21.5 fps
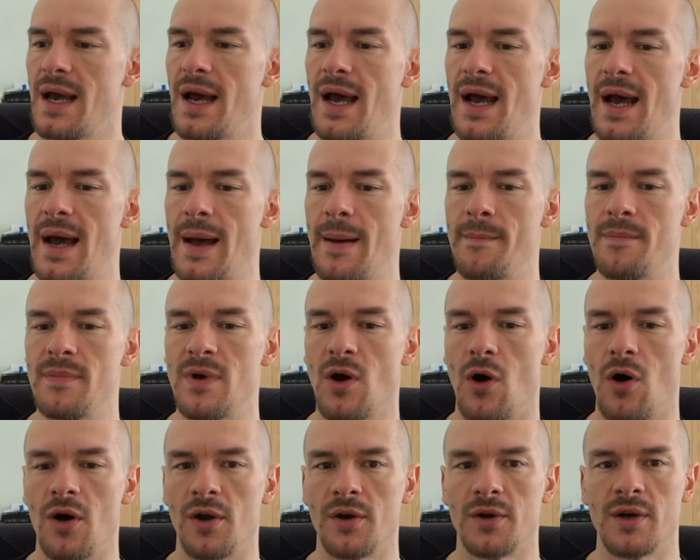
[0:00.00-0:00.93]

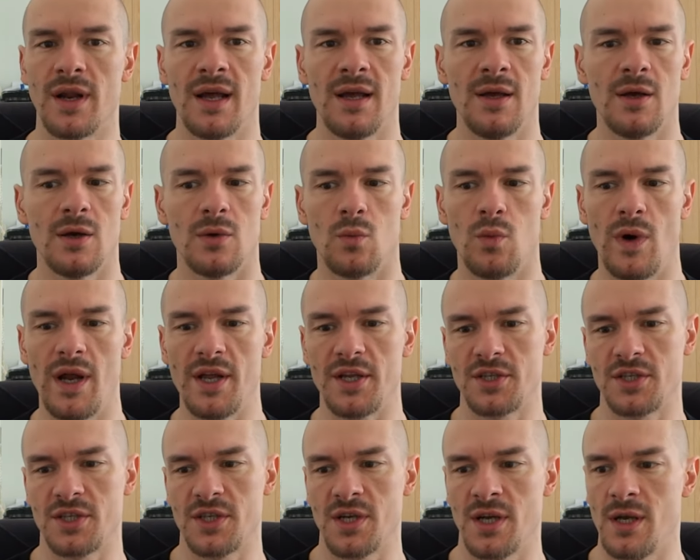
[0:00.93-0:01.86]
on
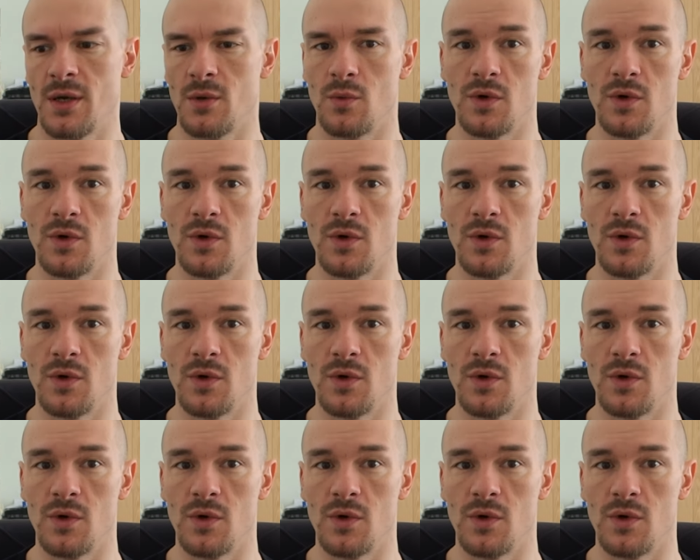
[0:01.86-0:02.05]
which